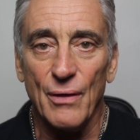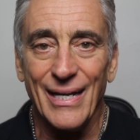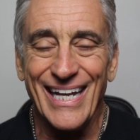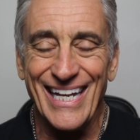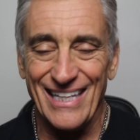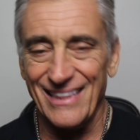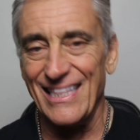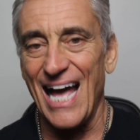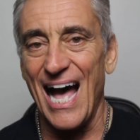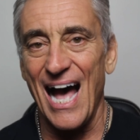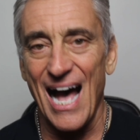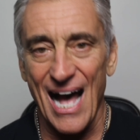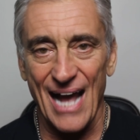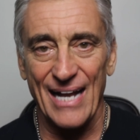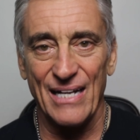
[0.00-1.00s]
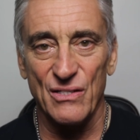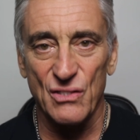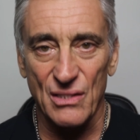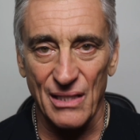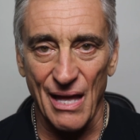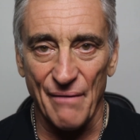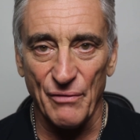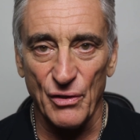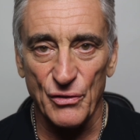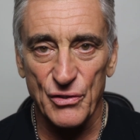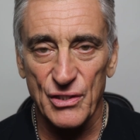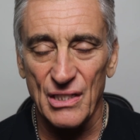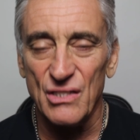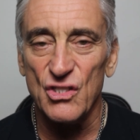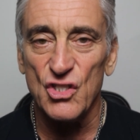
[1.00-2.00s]
hit the highest level
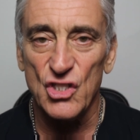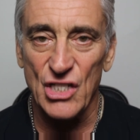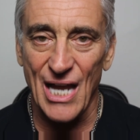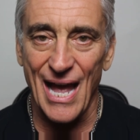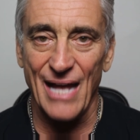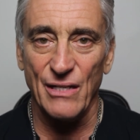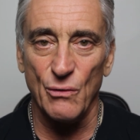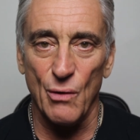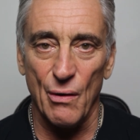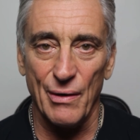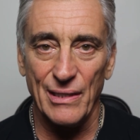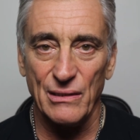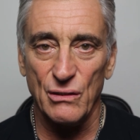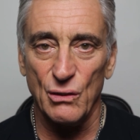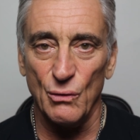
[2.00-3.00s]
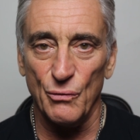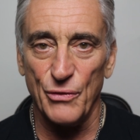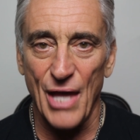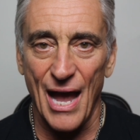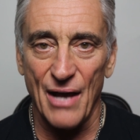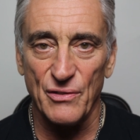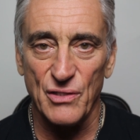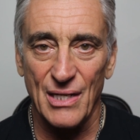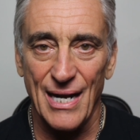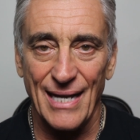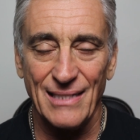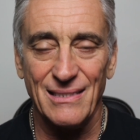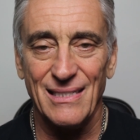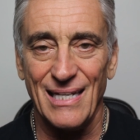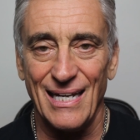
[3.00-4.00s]
since January
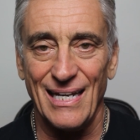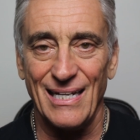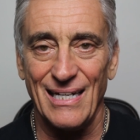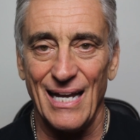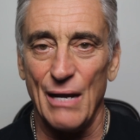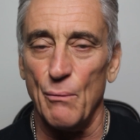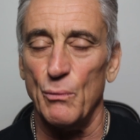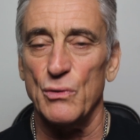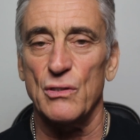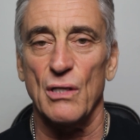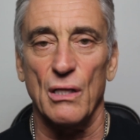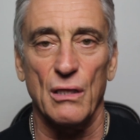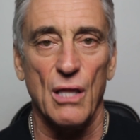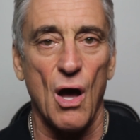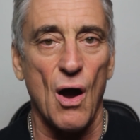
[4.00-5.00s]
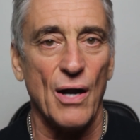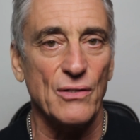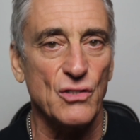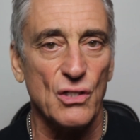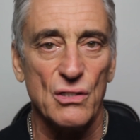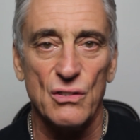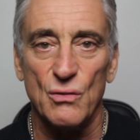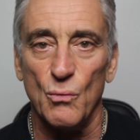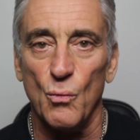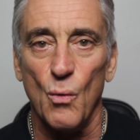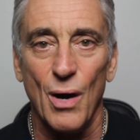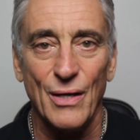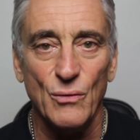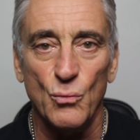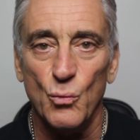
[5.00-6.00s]
2018. It was the largest
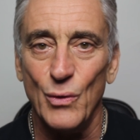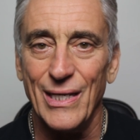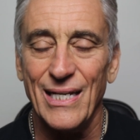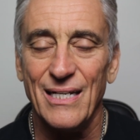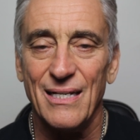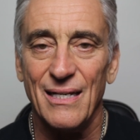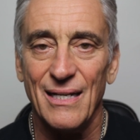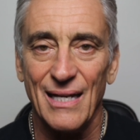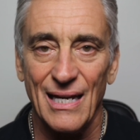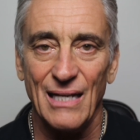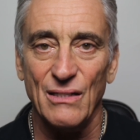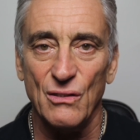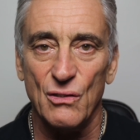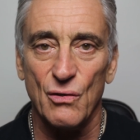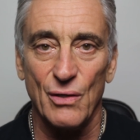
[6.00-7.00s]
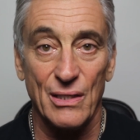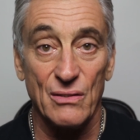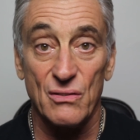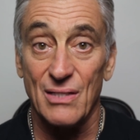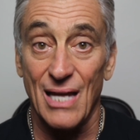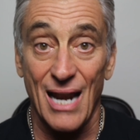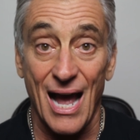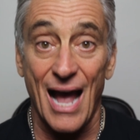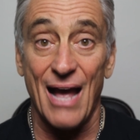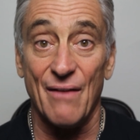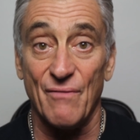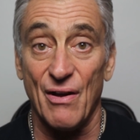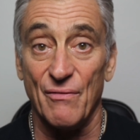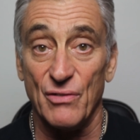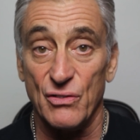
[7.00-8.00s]
one-week increase that I
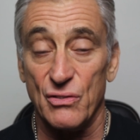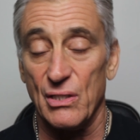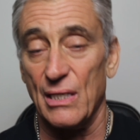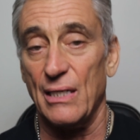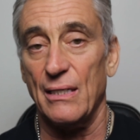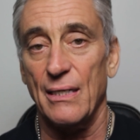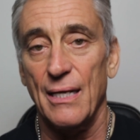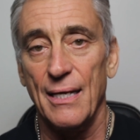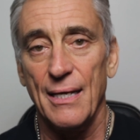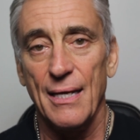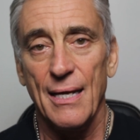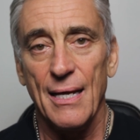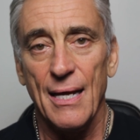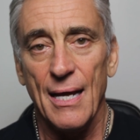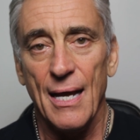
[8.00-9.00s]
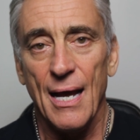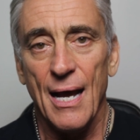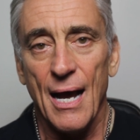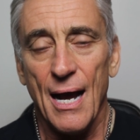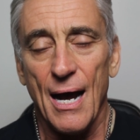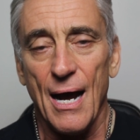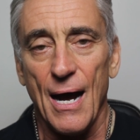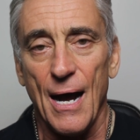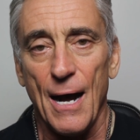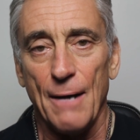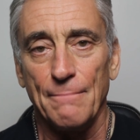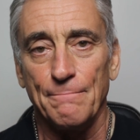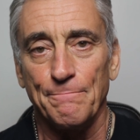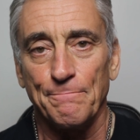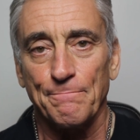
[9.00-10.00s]
have ever seen.
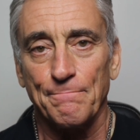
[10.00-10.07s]
And